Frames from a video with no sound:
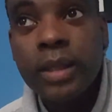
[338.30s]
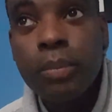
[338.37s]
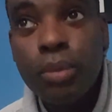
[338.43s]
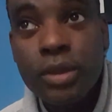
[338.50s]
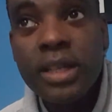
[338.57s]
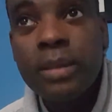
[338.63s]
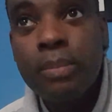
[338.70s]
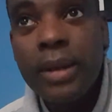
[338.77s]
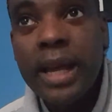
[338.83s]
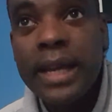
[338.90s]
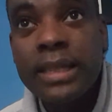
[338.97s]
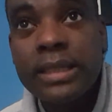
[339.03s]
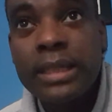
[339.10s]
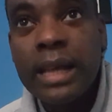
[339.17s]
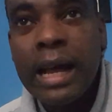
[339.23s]
put in
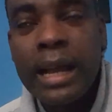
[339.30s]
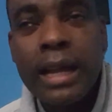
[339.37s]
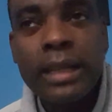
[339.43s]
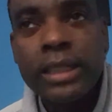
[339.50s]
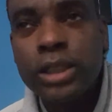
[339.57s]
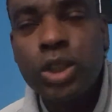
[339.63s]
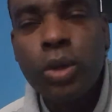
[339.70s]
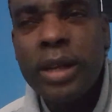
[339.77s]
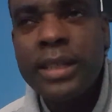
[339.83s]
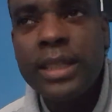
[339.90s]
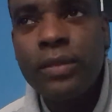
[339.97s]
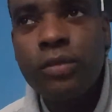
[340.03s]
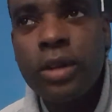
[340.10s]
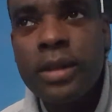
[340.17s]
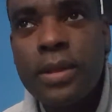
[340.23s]
place. I tried
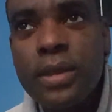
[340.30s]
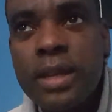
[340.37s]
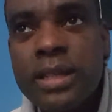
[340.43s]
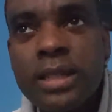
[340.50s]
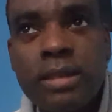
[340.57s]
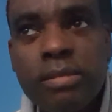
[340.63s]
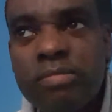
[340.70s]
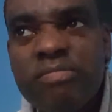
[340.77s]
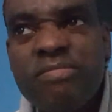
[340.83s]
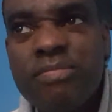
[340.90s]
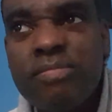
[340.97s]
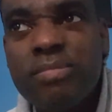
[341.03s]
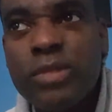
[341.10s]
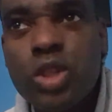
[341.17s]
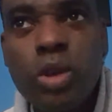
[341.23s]
different things,
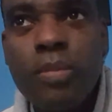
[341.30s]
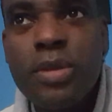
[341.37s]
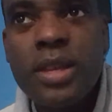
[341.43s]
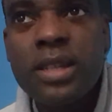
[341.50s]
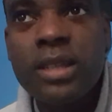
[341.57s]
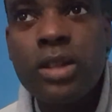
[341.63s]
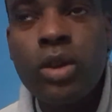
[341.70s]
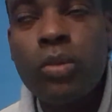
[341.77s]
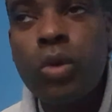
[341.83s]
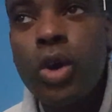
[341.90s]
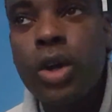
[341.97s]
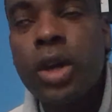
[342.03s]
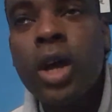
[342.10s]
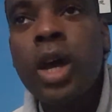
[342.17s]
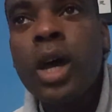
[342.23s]
some things didn't
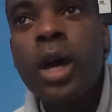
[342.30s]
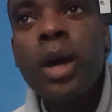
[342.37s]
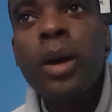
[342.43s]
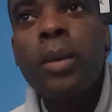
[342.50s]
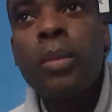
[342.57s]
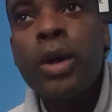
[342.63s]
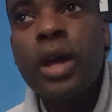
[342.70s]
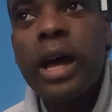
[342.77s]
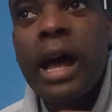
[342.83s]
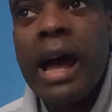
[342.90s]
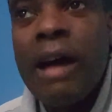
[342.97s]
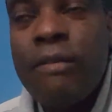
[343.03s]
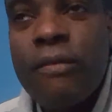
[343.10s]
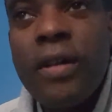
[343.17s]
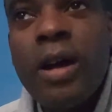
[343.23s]
work, but
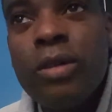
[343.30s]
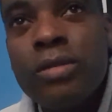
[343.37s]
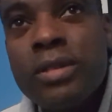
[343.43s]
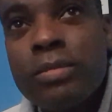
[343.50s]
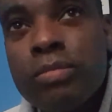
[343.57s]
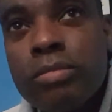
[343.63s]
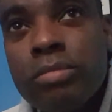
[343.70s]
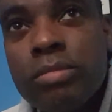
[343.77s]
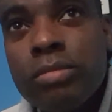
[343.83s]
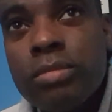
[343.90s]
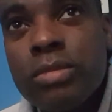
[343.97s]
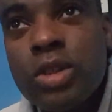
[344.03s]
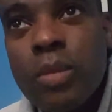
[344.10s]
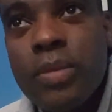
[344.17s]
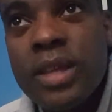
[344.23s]
I found
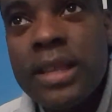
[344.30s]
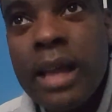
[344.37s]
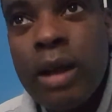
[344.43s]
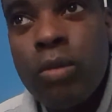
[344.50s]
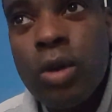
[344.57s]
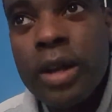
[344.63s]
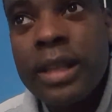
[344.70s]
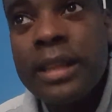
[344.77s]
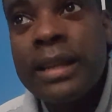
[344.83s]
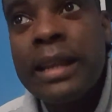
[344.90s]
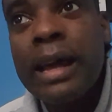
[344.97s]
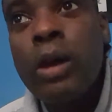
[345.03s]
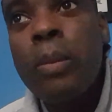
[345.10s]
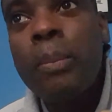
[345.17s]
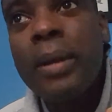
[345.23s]
something that worked, and then
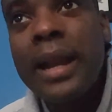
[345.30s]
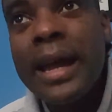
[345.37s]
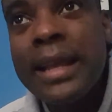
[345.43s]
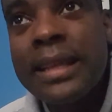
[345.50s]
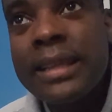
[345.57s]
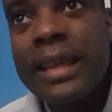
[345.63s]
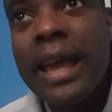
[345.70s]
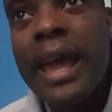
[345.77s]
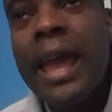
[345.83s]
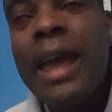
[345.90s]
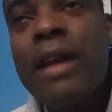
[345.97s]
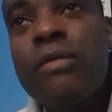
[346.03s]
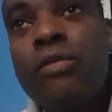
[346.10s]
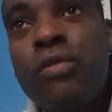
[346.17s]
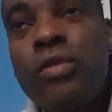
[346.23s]
I applied it
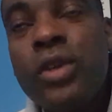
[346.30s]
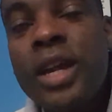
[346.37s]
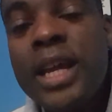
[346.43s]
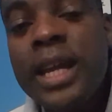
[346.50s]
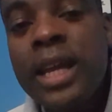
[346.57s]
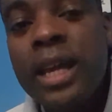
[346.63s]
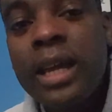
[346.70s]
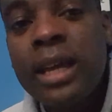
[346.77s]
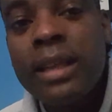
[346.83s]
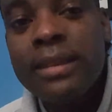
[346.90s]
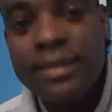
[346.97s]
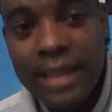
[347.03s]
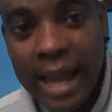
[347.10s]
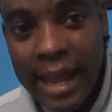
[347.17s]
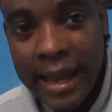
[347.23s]
every
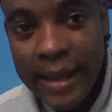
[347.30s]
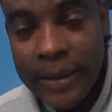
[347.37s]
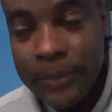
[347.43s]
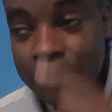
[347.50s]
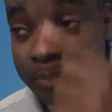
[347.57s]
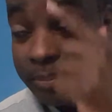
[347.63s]
day